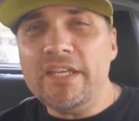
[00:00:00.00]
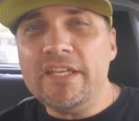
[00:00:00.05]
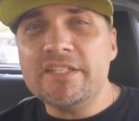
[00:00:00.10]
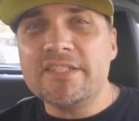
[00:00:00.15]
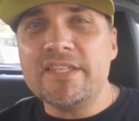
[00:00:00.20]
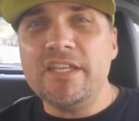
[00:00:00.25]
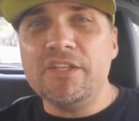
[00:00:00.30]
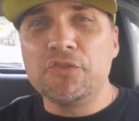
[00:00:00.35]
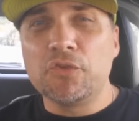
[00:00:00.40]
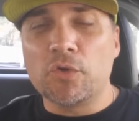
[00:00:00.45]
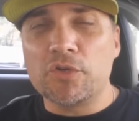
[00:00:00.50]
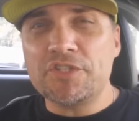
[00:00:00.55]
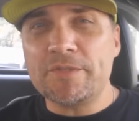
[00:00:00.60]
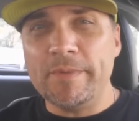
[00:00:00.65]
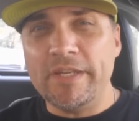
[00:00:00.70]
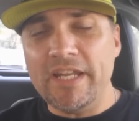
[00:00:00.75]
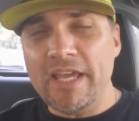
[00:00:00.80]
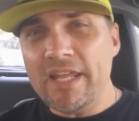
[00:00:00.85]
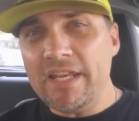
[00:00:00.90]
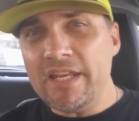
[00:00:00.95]
is the
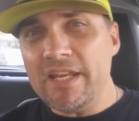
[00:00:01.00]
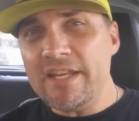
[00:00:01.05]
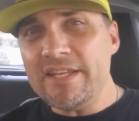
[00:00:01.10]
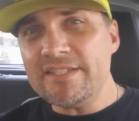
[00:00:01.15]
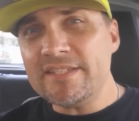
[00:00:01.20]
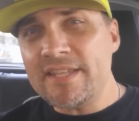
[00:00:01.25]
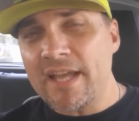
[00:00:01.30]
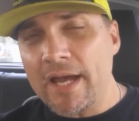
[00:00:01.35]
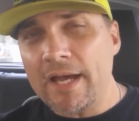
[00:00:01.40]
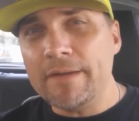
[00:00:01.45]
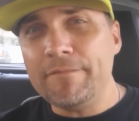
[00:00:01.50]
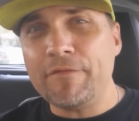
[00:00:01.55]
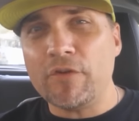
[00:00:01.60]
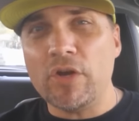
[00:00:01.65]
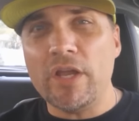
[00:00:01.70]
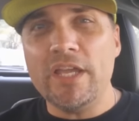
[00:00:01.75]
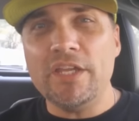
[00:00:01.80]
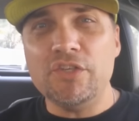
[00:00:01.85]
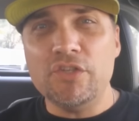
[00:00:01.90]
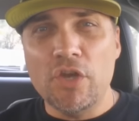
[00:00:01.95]
endorsement, and it is time for
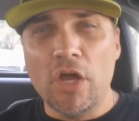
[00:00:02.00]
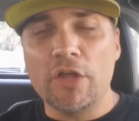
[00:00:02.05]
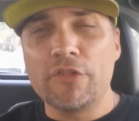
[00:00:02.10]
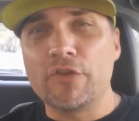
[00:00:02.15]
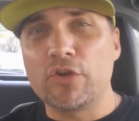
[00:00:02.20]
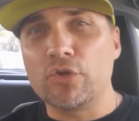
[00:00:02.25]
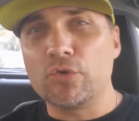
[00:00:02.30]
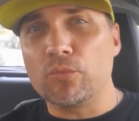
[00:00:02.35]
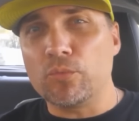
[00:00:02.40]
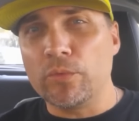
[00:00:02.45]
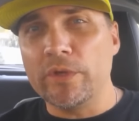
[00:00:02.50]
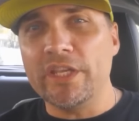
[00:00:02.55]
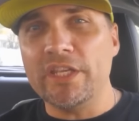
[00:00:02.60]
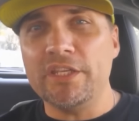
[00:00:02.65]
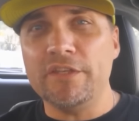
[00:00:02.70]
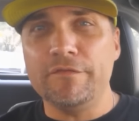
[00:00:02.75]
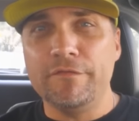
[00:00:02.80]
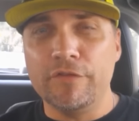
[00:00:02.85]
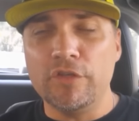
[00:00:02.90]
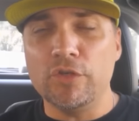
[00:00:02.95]
another
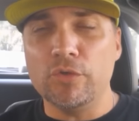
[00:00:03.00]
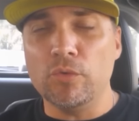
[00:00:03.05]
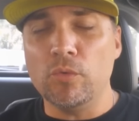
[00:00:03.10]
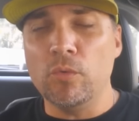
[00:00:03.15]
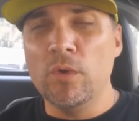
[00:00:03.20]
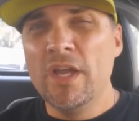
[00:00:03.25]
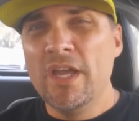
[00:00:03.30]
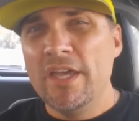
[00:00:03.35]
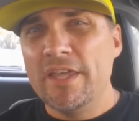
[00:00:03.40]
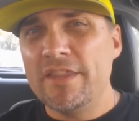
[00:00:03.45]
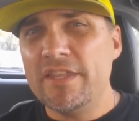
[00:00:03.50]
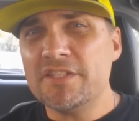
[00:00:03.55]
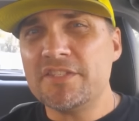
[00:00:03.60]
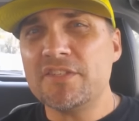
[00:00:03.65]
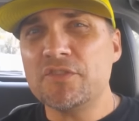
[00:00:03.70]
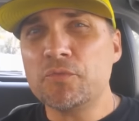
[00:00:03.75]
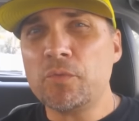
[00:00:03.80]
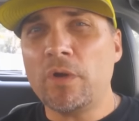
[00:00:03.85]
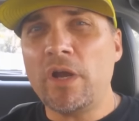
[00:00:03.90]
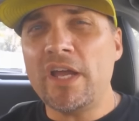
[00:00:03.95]
review. This
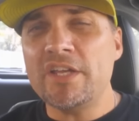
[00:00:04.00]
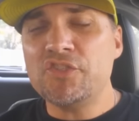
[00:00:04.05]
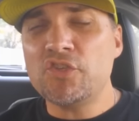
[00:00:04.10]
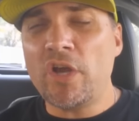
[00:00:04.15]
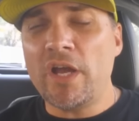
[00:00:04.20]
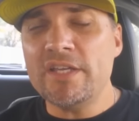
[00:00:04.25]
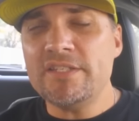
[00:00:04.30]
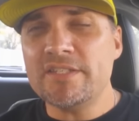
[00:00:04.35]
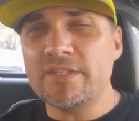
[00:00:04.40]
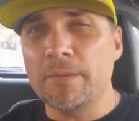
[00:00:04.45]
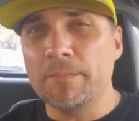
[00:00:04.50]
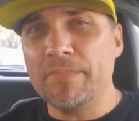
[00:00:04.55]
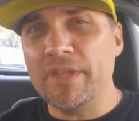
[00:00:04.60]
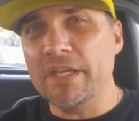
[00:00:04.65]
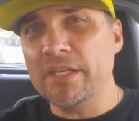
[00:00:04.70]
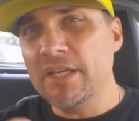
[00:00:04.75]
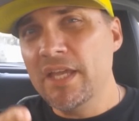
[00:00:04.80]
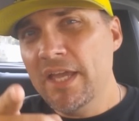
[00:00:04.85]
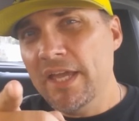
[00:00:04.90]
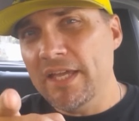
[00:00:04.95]
is where I try
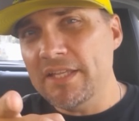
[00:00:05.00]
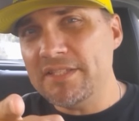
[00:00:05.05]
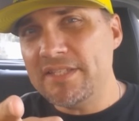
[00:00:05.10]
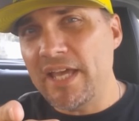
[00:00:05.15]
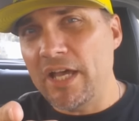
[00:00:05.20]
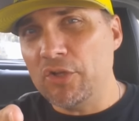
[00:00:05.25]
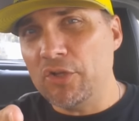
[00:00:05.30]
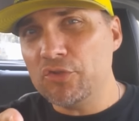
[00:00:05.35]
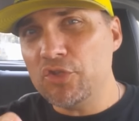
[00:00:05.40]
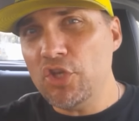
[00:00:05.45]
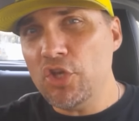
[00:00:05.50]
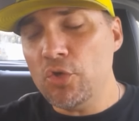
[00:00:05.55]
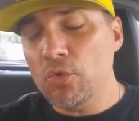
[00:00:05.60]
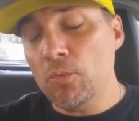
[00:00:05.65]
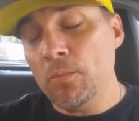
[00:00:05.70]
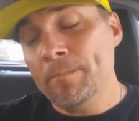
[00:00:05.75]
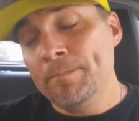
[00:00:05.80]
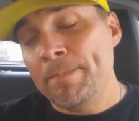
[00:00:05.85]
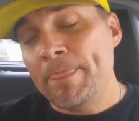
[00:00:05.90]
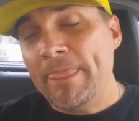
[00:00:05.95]
something and tell
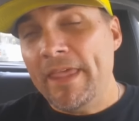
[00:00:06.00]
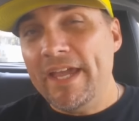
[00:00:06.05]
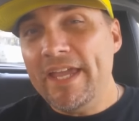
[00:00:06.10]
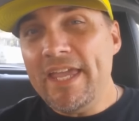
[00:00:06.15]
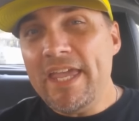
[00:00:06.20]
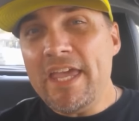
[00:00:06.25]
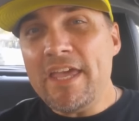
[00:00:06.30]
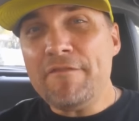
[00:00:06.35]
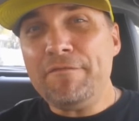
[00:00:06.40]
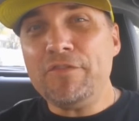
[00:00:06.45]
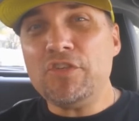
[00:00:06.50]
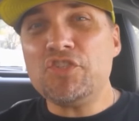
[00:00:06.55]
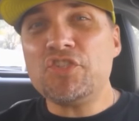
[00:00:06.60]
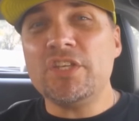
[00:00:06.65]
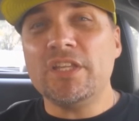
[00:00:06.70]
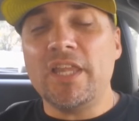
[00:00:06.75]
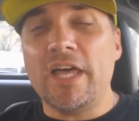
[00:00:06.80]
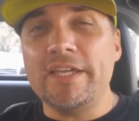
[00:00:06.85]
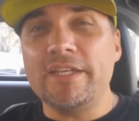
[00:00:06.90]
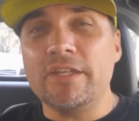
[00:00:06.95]
you if you
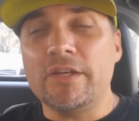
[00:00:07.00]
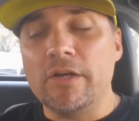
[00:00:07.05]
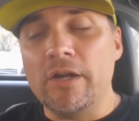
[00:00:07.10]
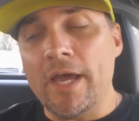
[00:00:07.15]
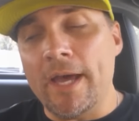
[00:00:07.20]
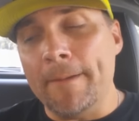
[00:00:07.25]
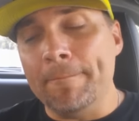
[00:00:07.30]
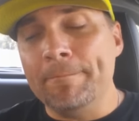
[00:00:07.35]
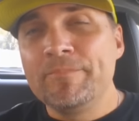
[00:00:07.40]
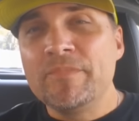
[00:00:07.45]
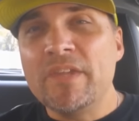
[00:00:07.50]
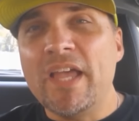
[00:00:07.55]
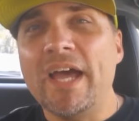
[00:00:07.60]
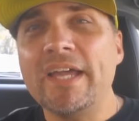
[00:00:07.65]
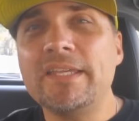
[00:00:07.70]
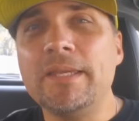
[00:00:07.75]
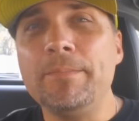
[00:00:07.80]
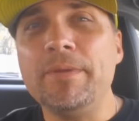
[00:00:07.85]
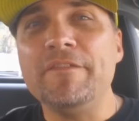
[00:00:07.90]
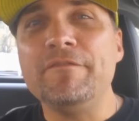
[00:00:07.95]
should like it or not. I
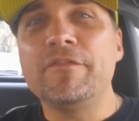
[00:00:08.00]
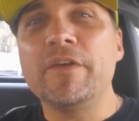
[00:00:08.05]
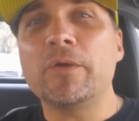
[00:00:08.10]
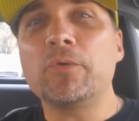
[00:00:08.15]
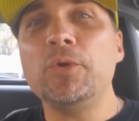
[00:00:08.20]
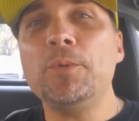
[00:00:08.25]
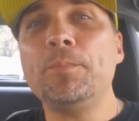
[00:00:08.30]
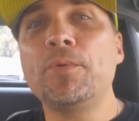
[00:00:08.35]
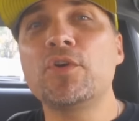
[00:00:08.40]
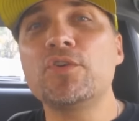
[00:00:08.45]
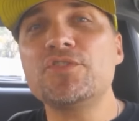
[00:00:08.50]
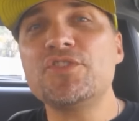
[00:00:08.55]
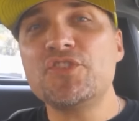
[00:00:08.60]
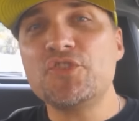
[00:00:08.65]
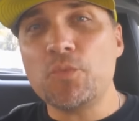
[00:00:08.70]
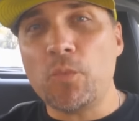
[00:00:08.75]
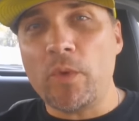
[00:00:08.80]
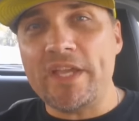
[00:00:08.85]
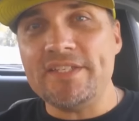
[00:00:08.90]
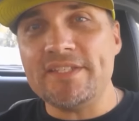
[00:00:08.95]
could be very
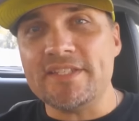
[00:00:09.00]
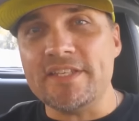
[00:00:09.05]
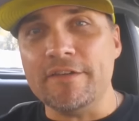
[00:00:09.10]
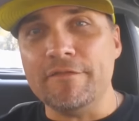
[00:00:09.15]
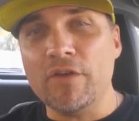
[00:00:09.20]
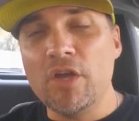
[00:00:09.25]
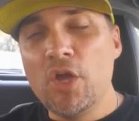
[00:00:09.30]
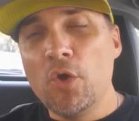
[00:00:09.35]
persuasive